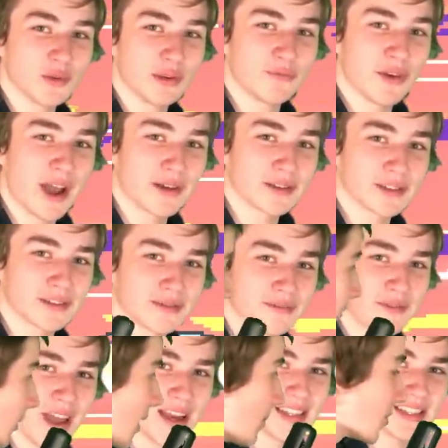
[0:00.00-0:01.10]
Now, while this
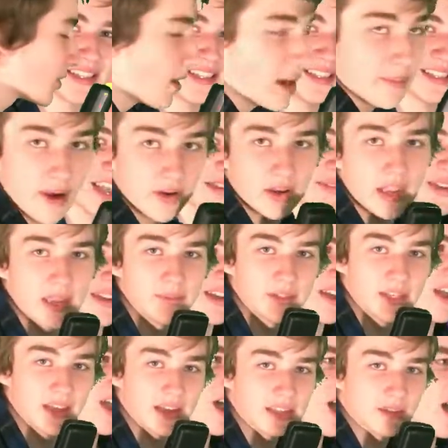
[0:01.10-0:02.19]
idiot rambles on about games
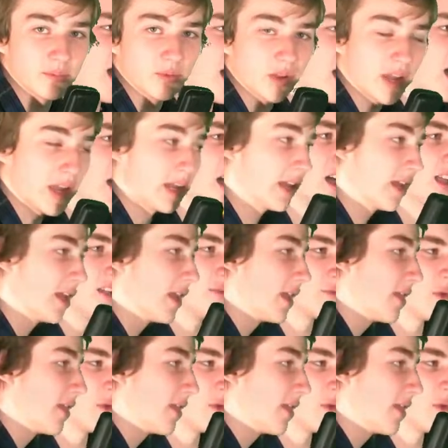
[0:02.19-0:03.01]
he hasn't played,